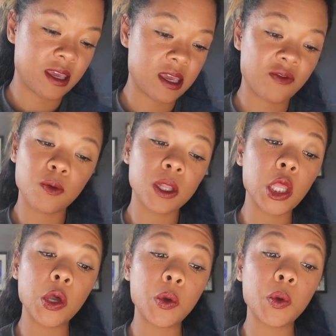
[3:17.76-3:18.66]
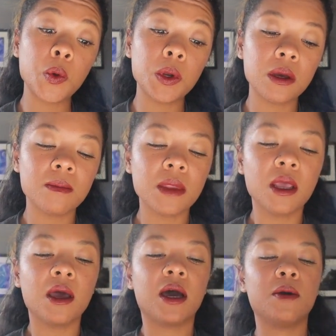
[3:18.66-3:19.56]
If it will load.
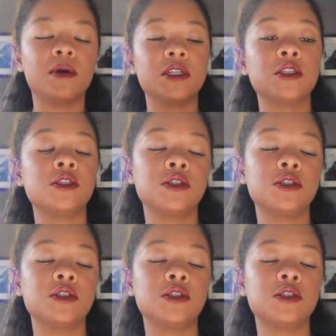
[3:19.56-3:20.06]
I wanted to